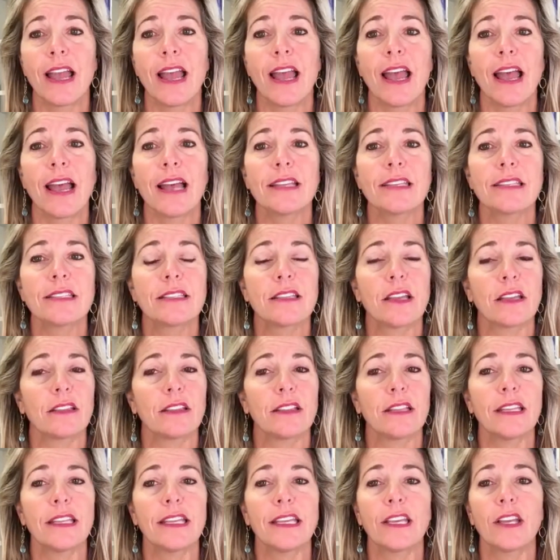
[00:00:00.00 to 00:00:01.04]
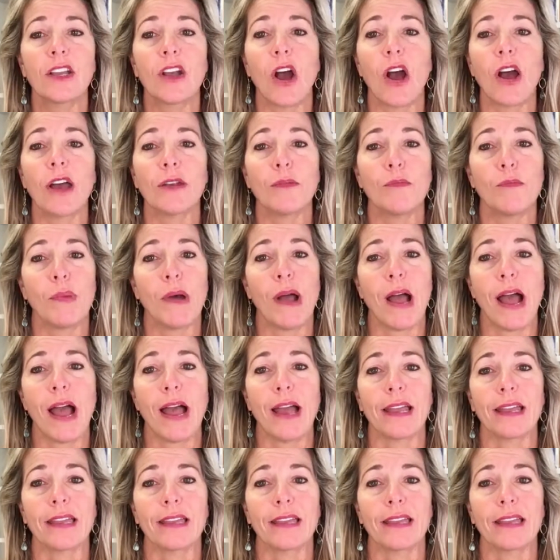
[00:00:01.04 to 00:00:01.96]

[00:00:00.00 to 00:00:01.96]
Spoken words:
has suddenly gone by.